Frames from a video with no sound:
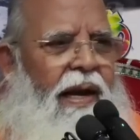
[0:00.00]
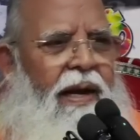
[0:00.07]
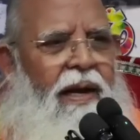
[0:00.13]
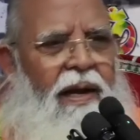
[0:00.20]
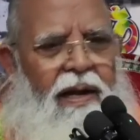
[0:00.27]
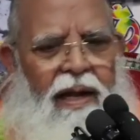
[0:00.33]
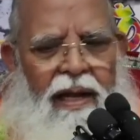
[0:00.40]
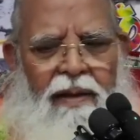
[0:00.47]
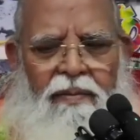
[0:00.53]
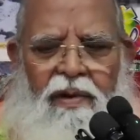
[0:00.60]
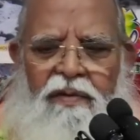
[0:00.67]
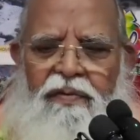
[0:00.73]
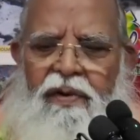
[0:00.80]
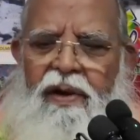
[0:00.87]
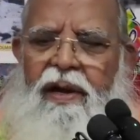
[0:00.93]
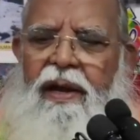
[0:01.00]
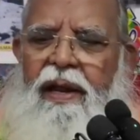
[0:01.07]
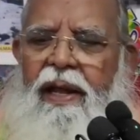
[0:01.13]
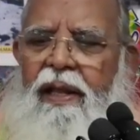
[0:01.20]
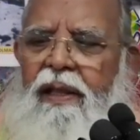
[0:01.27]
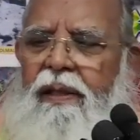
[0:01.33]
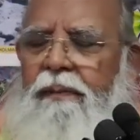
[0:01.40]
at the time of her
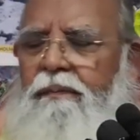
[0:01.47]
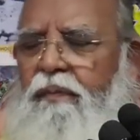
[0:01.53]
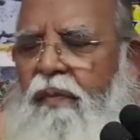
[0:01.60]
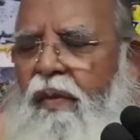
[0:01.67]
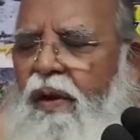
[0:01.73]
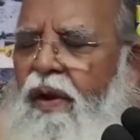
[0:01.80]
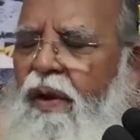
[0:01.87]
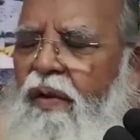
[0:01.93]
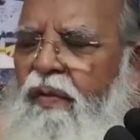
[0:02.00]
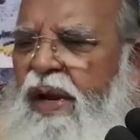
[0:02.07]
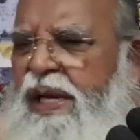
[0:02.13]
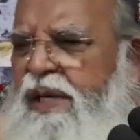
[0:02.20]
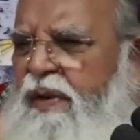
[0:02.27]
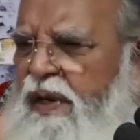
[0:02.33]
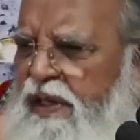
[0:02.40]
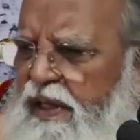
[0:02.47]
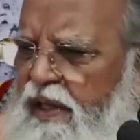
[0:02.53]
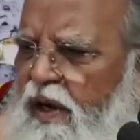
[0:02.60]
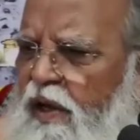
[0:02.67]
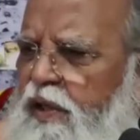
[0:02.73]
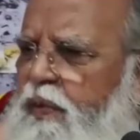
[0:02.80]
death, when she was in the